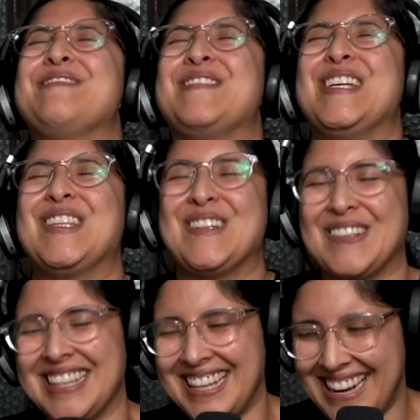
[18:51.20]
we've been
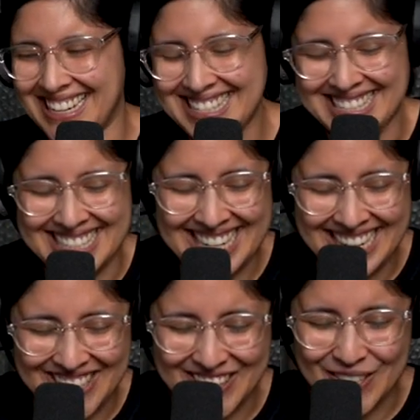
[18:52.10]
through a lot to
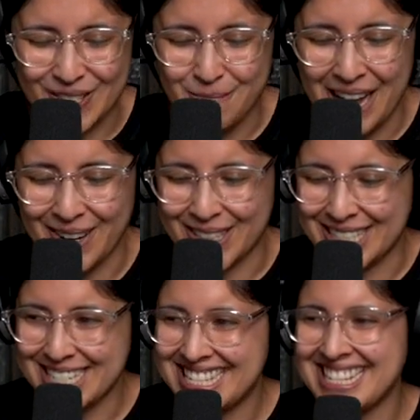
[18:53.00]
get those
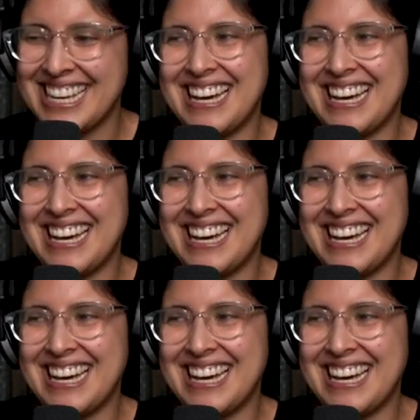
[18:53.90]
powders.